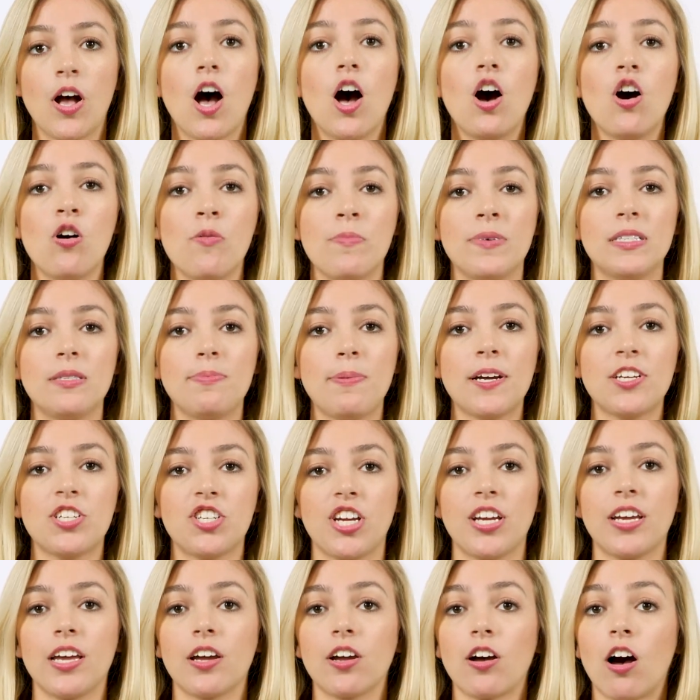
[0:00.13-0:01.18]
A home
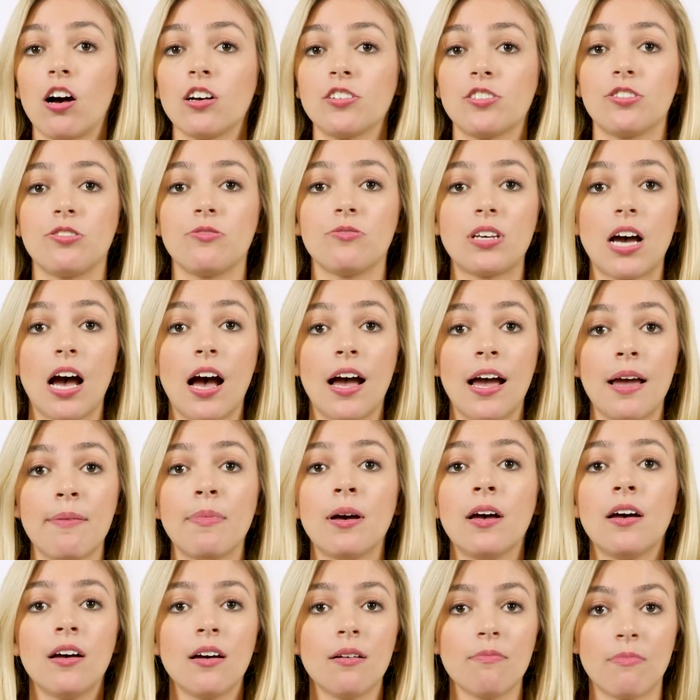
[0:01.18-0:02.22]
inspection can cost you time,
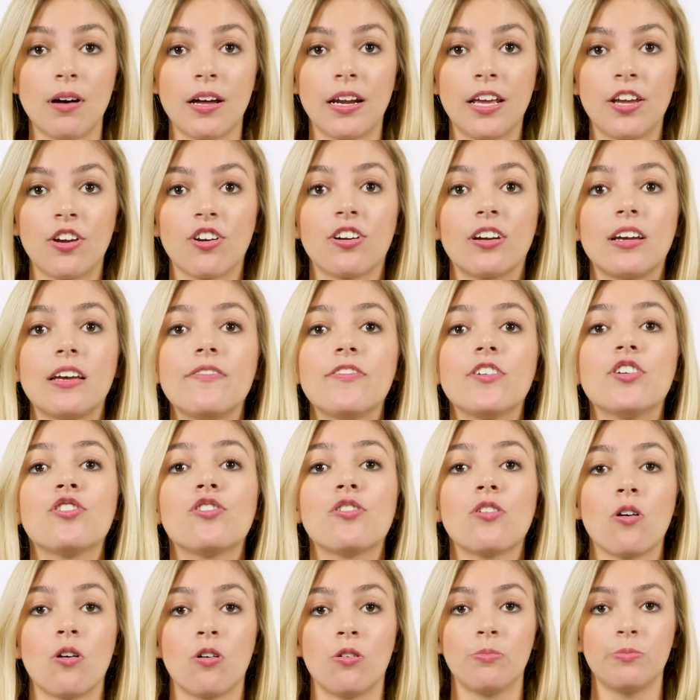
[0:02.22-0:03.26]
money, or even
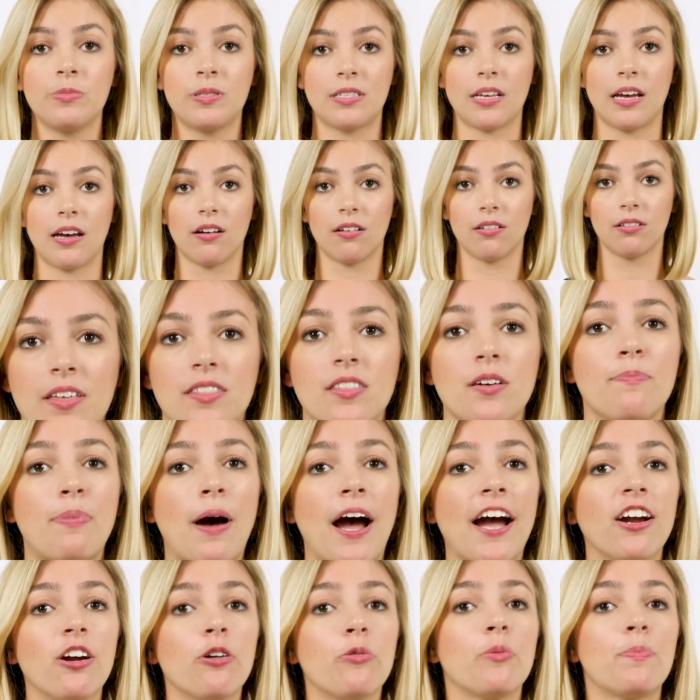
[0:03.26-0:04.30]
your home sale. The
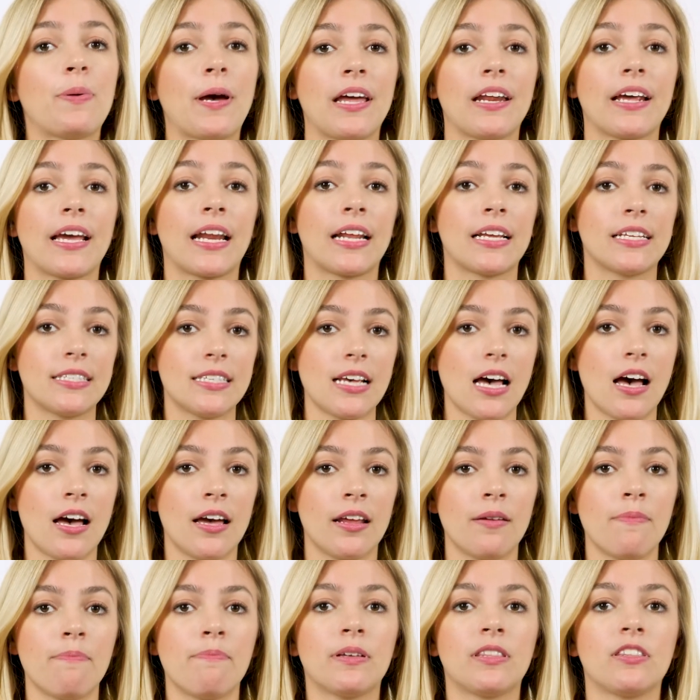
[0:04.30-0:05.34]
buyer will pay to get it
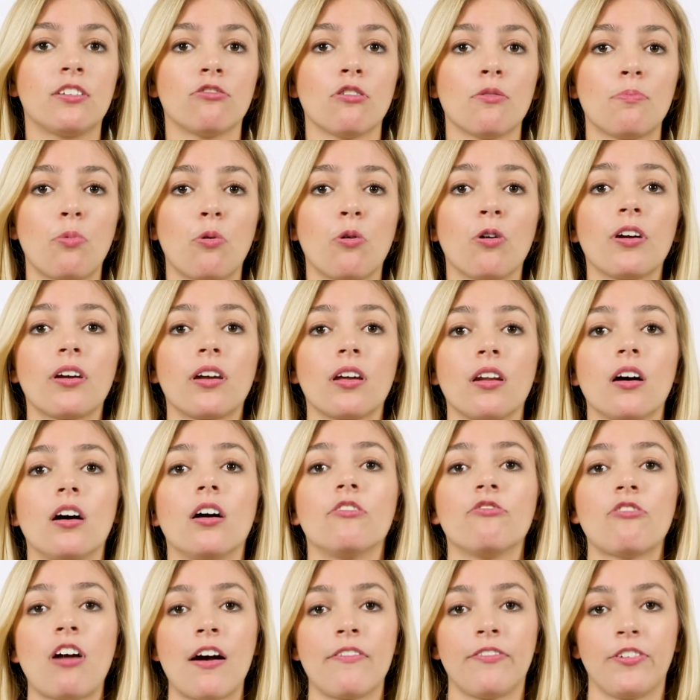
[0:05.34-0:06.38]
done, but the report can
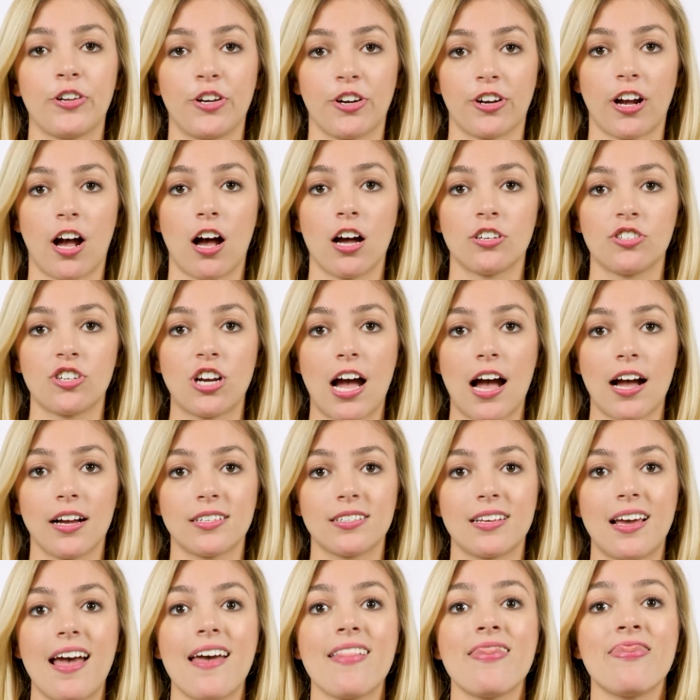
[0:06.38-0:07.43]
unravel your
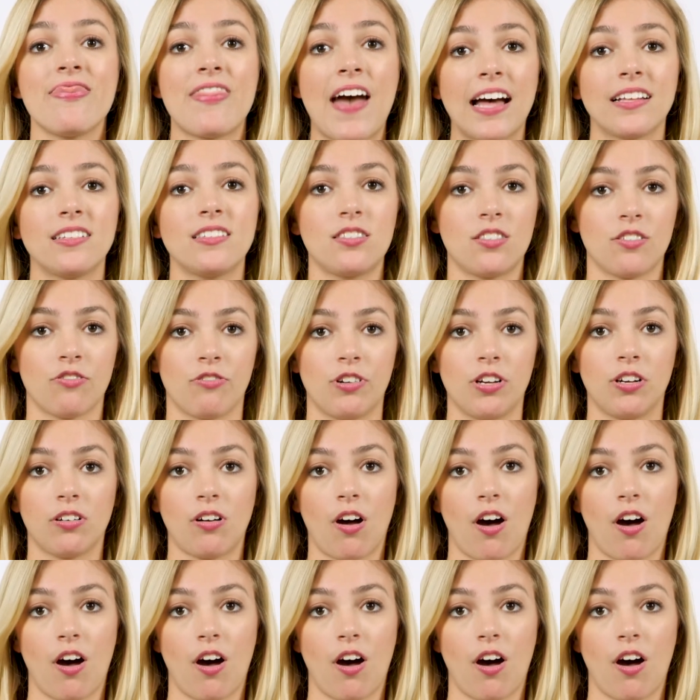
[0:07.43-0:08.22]
contract, and that's the real